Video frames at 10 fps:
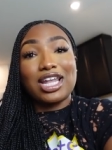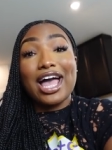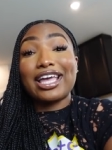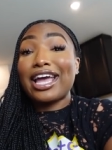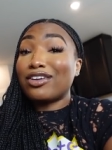
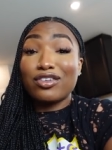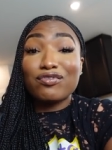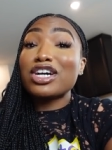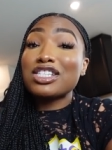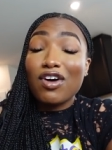Like, it,
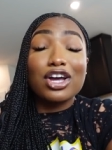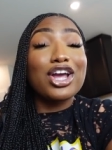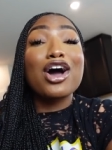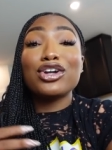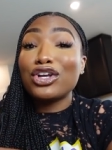first of all,
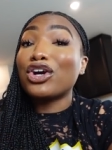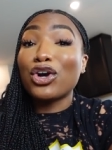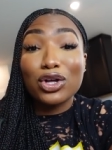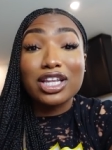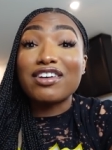y'all know your
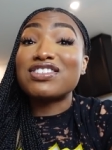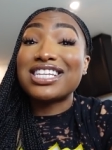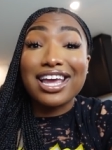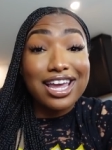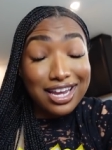girl loves
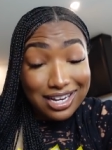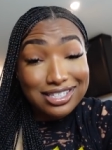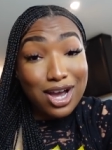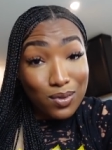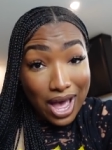to
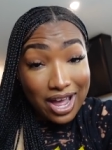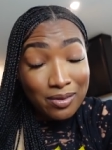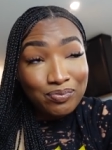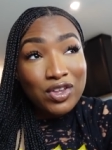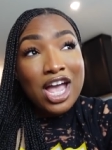eat, okay?